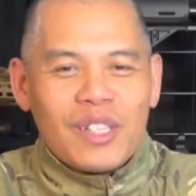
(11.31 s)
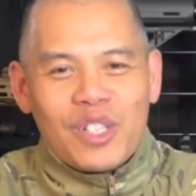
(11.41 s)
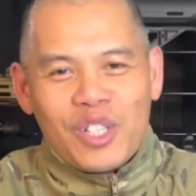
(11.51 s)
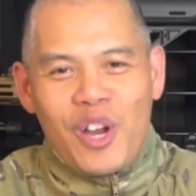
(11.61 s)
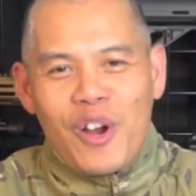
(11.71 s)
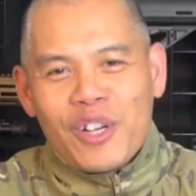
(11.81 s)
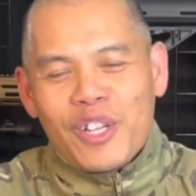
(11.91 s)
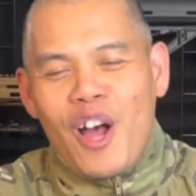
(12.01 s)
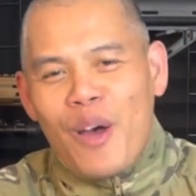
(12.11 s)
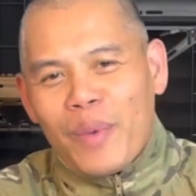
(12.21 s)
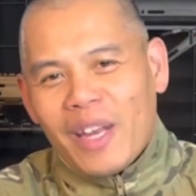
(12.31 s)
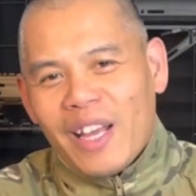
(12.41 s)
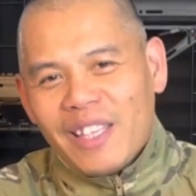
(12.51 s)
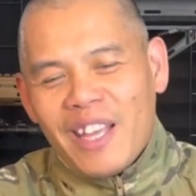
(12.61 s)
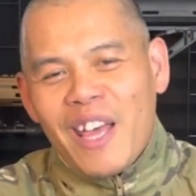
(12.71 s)
share and comment
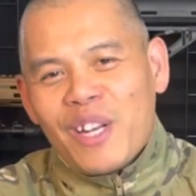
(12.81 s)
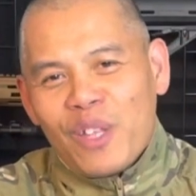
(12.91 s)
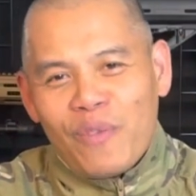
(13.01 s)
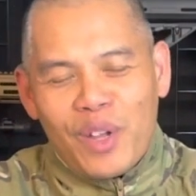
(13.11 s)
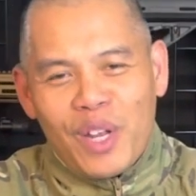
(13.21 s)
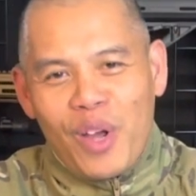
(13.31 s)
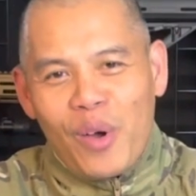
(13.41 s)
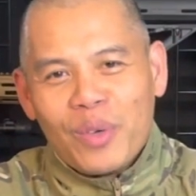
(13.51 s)
at the end of the video.